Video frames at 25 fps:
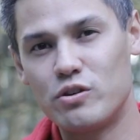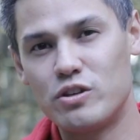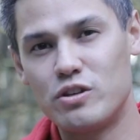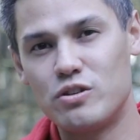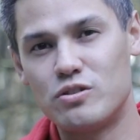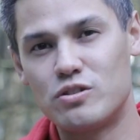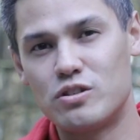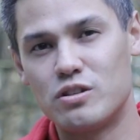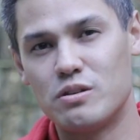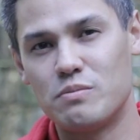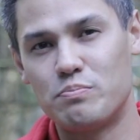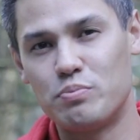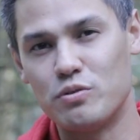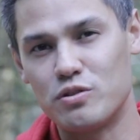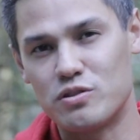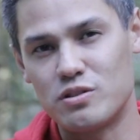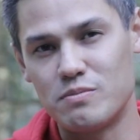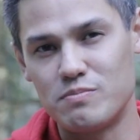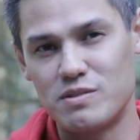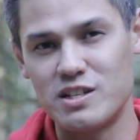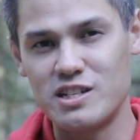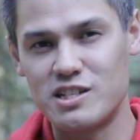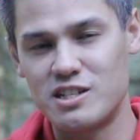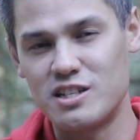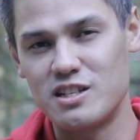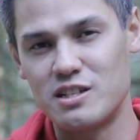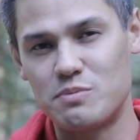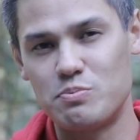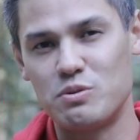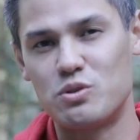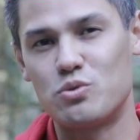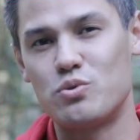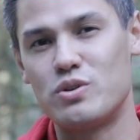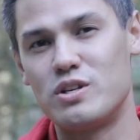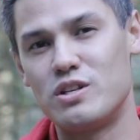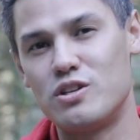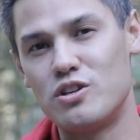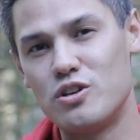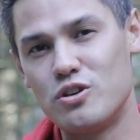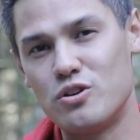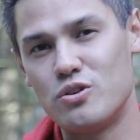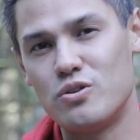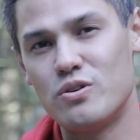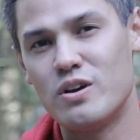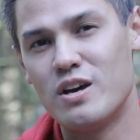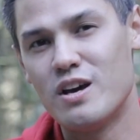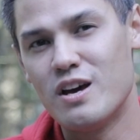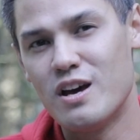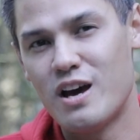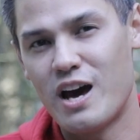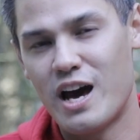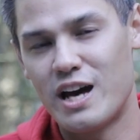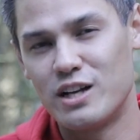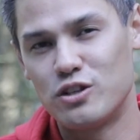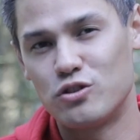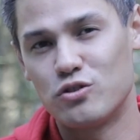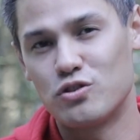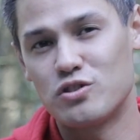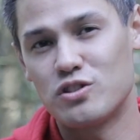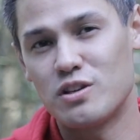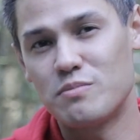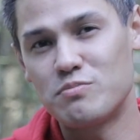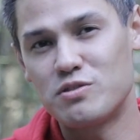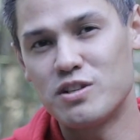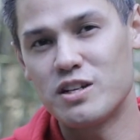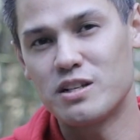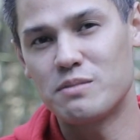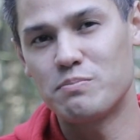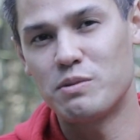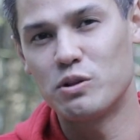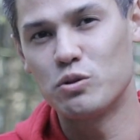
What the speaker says: you to put some distance between you and your subject,